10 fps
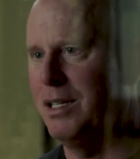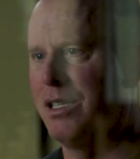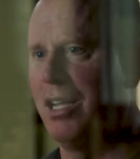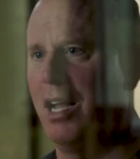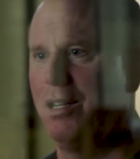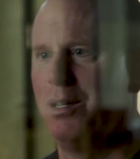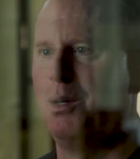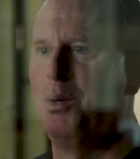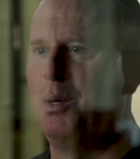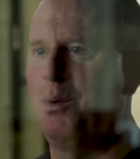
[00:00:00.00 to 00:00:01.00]
It's not
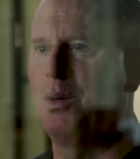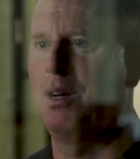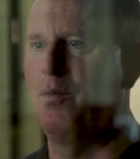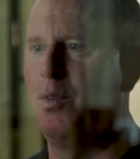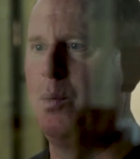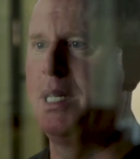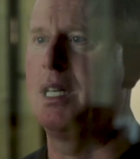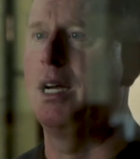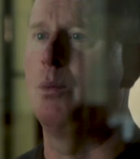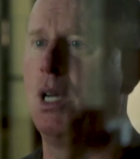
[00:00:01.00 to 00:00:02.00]
kind of who we
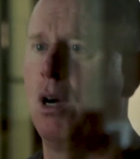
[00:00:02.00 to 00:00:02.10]
say we